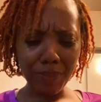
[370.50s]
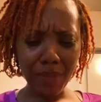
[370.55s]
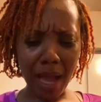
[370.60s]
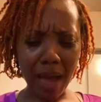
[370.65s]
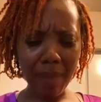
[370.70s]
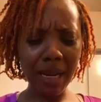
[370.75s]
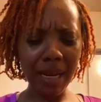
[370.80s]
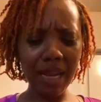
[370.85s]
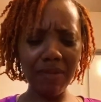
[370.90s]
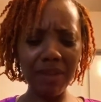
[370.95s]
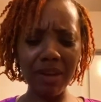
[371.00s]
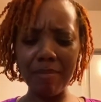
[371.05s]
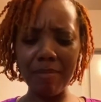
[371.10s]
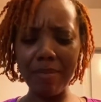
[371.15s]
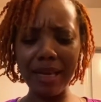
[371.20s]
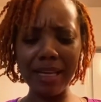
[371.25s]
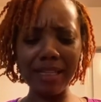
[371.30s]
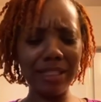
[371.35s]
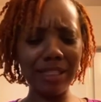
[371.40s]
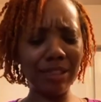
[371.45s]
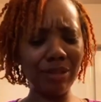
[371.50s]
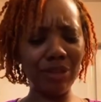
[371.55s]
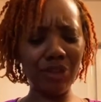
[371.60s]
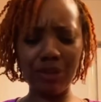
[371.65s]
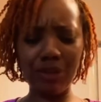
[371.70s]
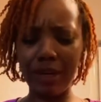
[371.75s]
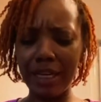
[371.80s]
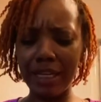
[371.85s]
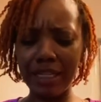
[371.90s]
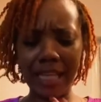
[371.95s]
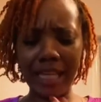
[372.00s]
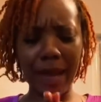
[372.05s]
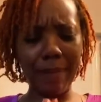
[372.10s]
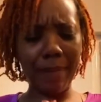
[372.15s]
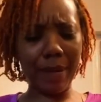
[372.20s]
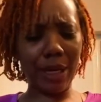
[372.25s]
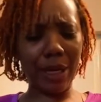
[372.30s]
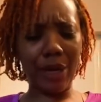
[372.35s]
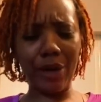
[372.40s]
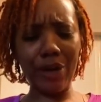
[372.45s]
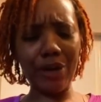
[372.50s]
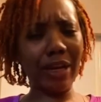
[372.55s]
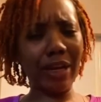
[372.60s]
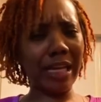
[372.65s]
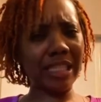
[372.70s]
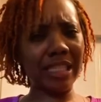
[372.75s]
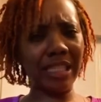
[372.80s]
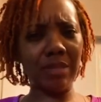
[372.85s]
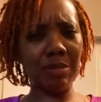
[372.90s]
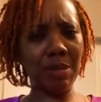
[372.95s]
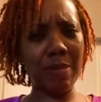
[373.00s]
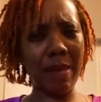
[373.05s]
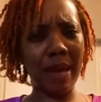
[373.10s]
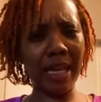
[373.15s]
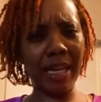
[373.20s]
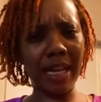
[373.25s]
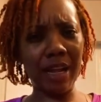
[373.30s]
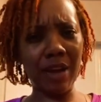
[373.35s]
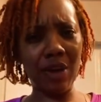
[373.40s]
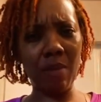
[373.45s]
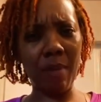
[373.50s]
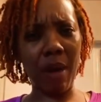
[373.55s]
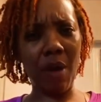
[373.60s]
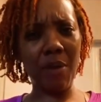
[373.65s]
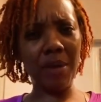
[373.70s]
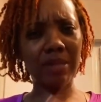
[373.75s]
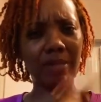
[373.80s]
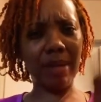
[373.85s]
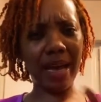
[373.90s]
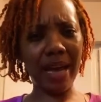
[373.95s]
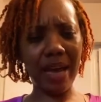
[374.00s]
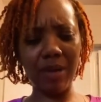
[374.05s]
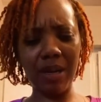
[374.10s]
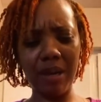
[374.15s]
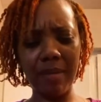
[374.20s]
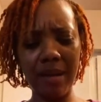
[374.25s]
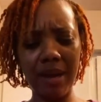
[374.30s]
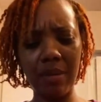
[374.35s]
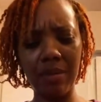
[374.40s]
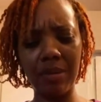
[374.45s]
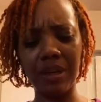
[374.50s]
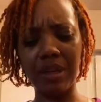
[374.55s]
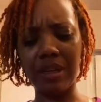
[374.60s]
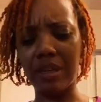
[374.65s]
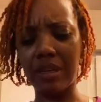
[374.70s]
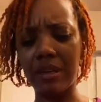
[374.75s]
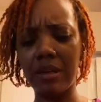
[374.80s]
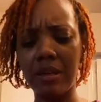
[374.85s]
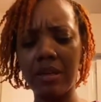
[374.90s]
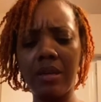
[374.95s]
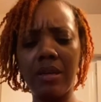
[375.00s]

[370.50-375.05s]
I'm not even a mixed drink type of girl, like to just be making it at home. I always buy it when I'm out, but